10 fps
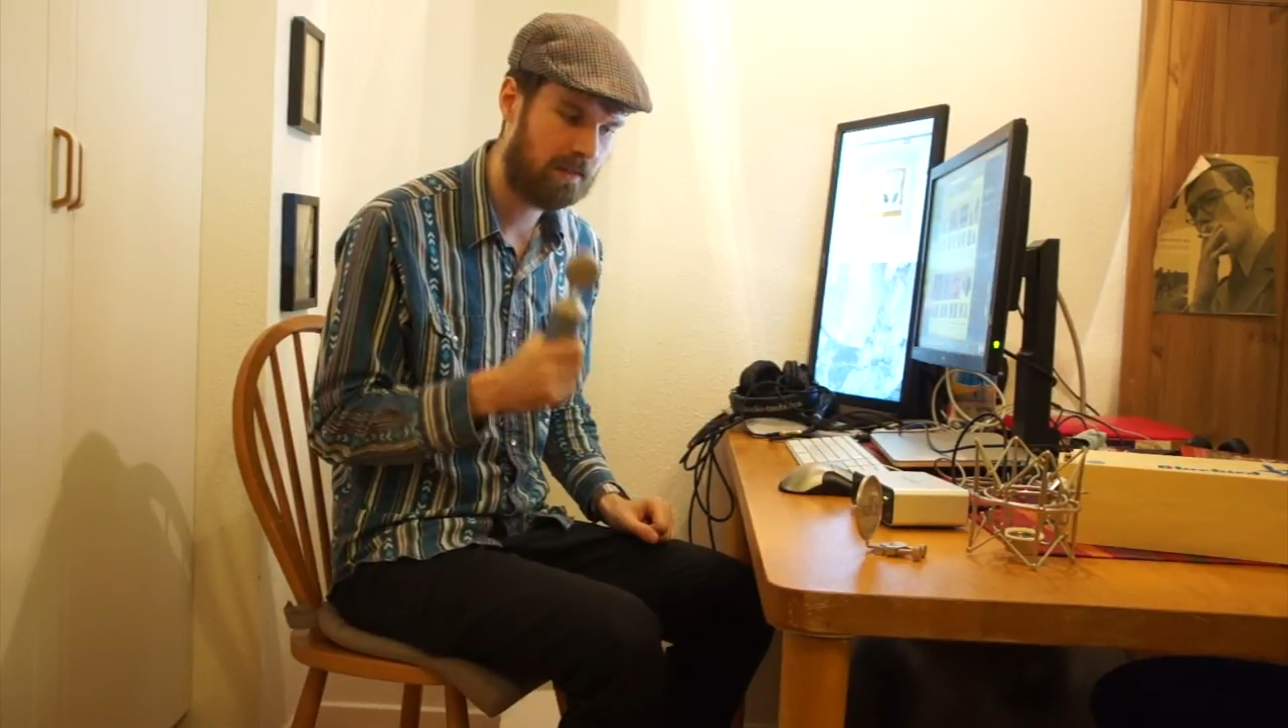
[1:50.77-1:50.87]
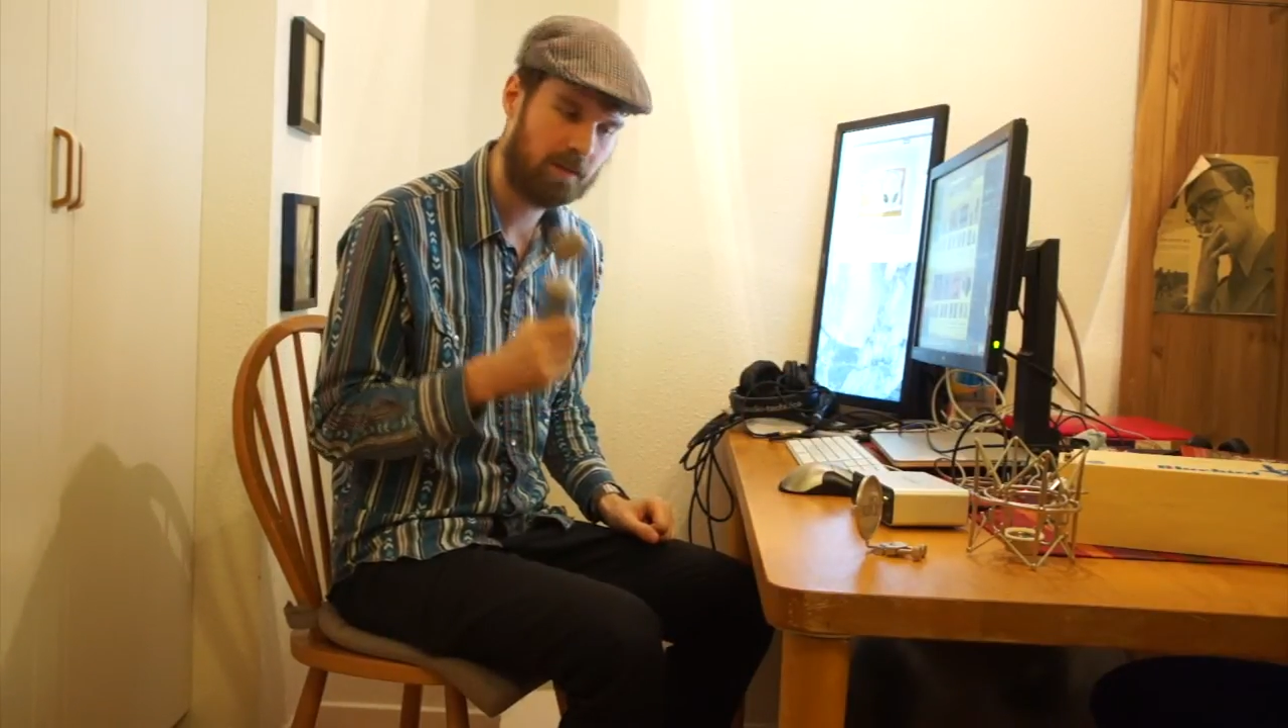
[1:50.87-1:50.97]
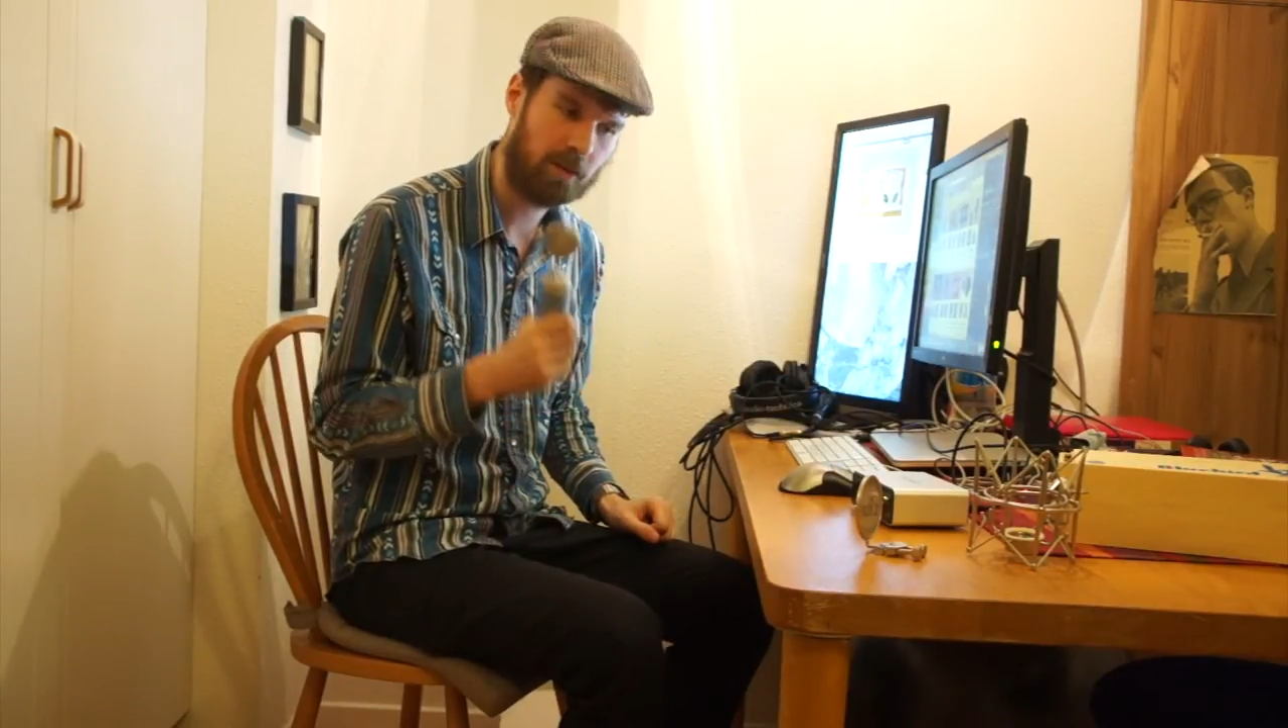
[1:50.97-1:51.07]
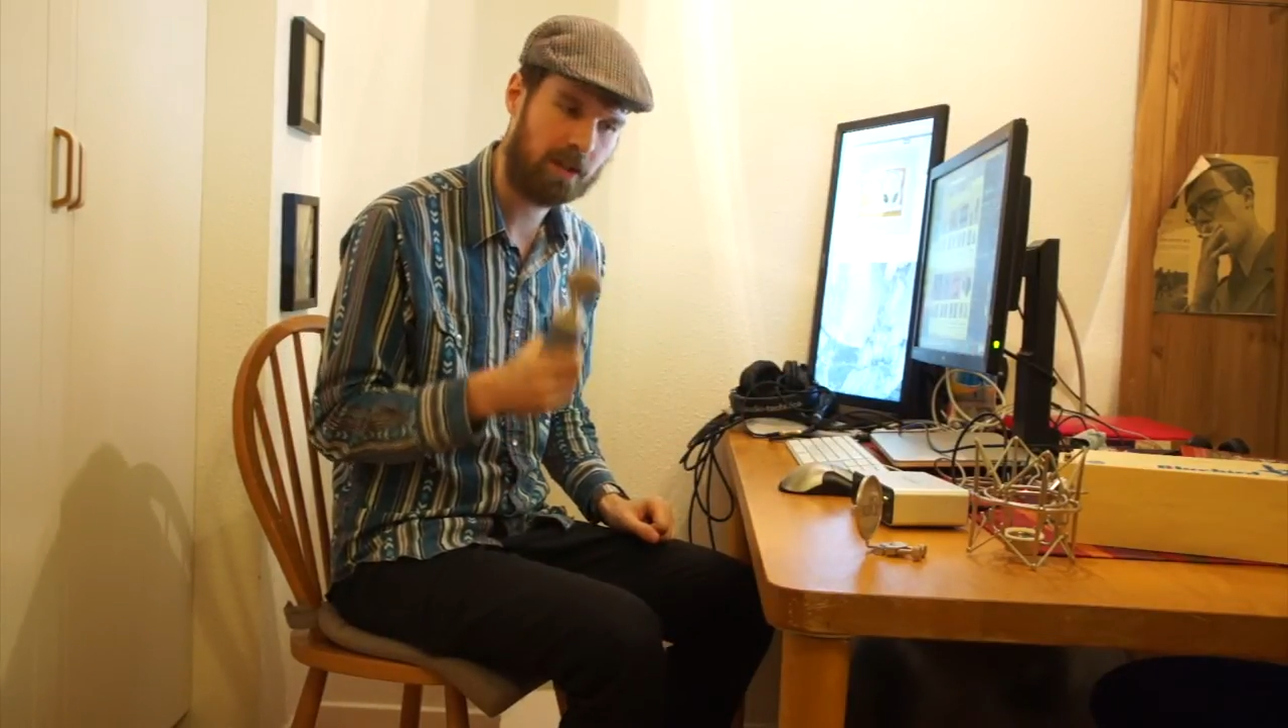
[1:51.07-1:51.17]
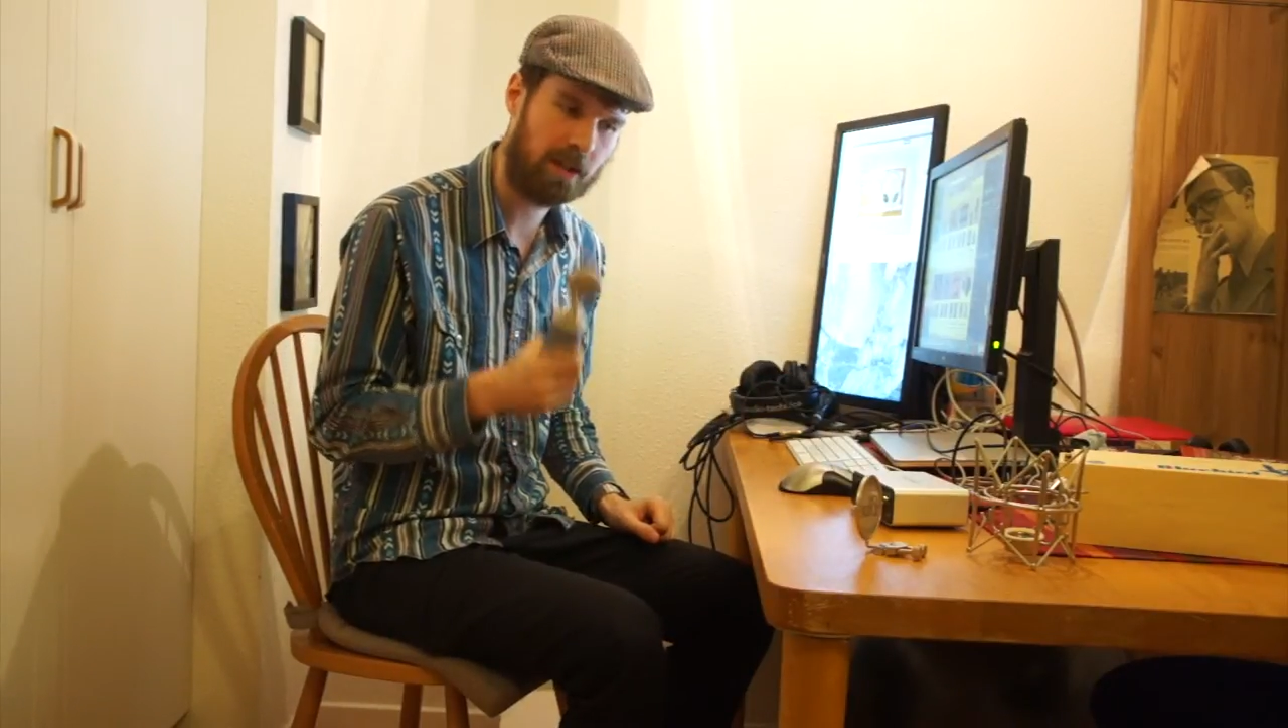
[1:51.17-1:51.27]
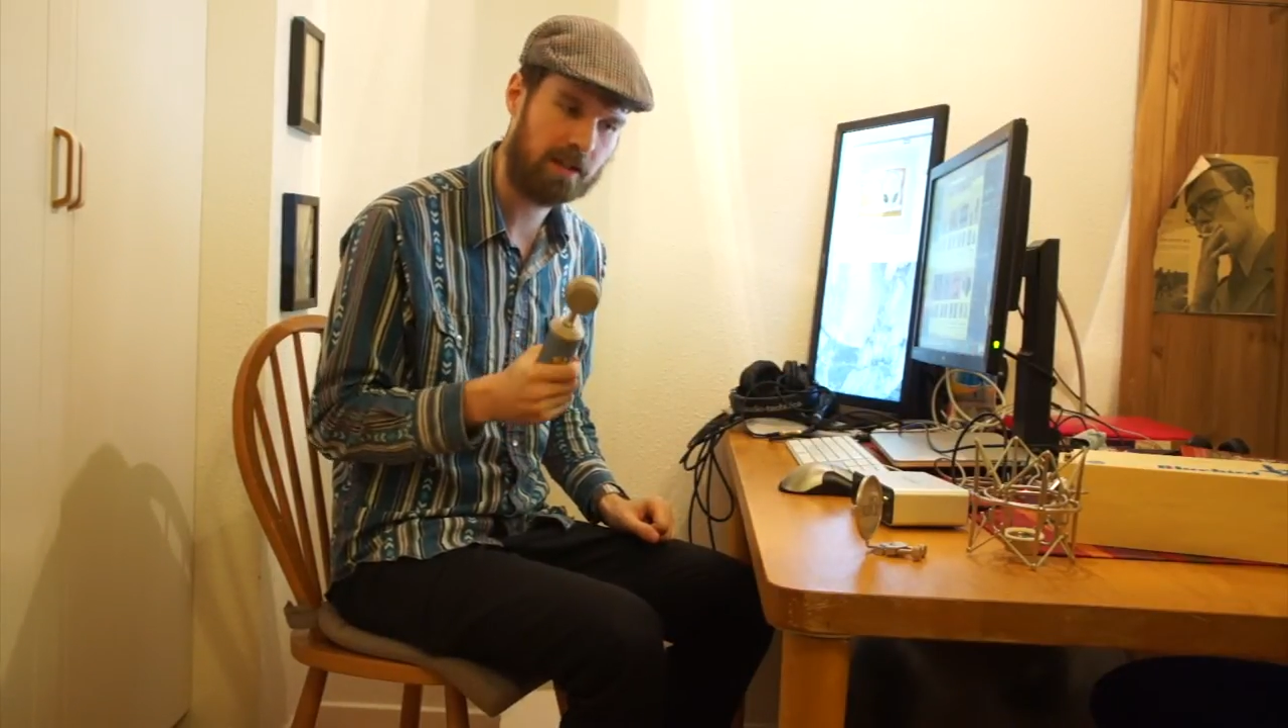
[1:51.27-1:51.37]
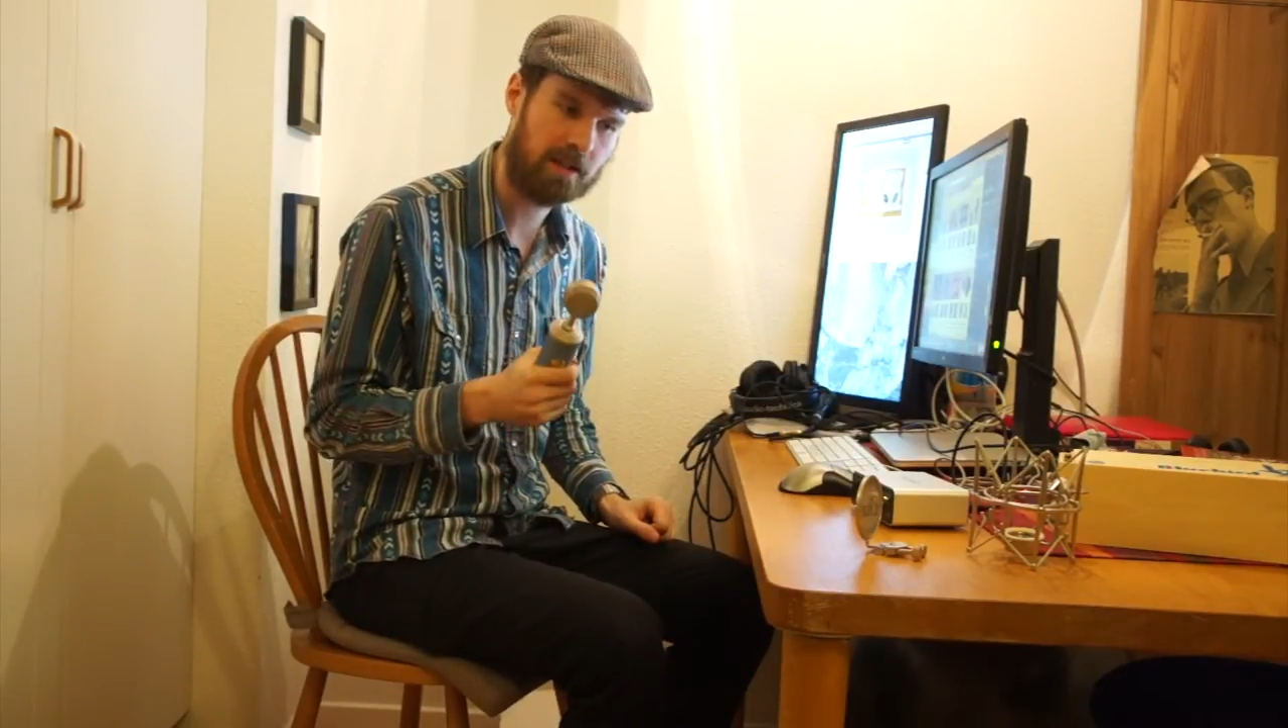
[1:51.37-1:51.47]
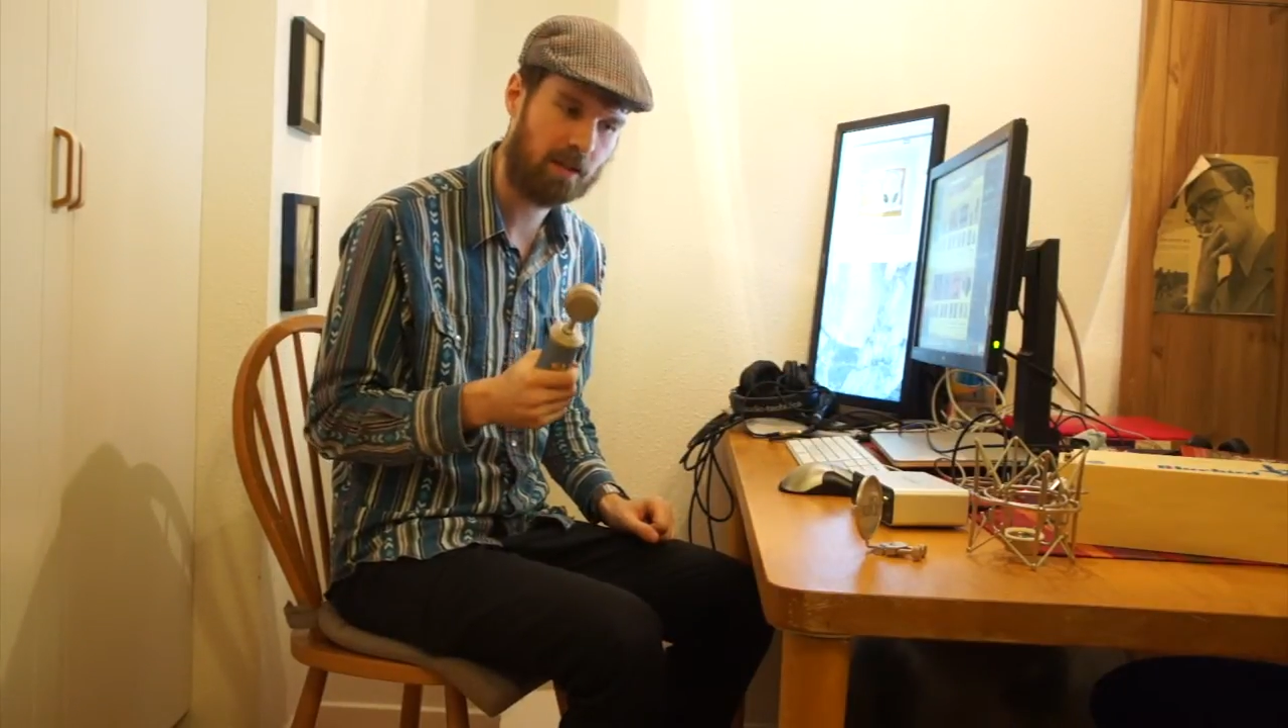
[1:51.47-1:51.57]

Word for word: try the sound